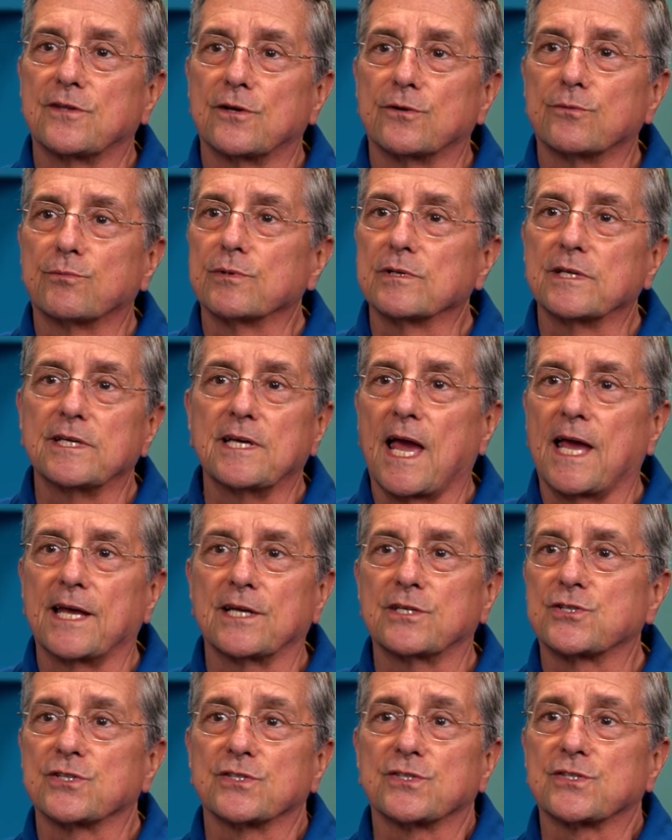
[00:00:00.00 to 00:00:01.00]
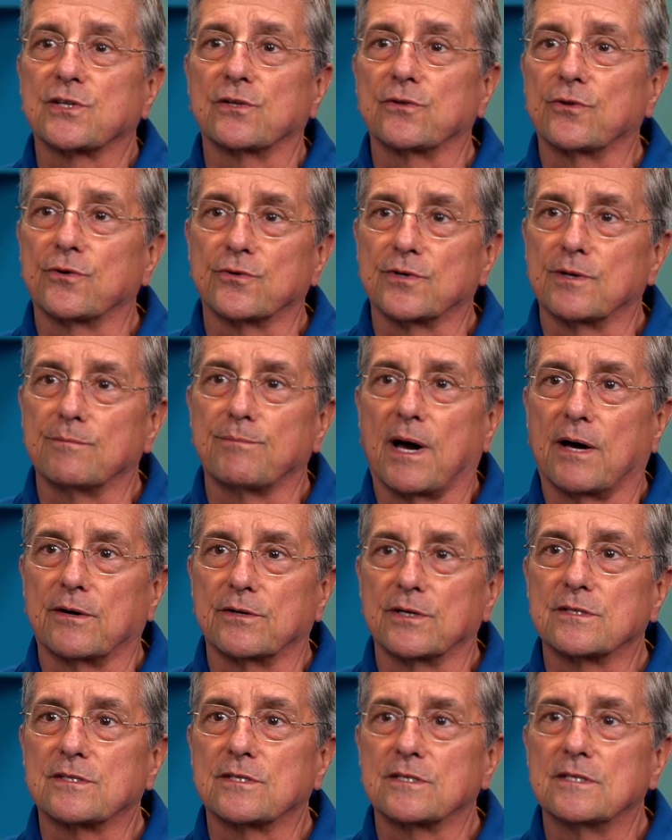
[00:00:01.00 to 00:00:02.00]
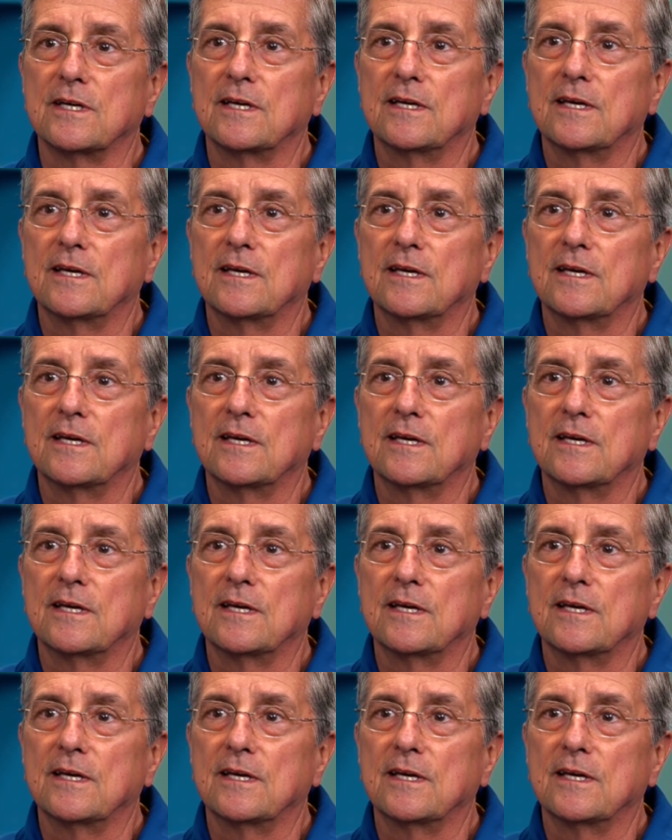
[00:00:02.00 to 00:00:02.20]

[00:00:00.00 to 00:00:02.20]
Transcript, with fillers: They're really anxious to learn about it.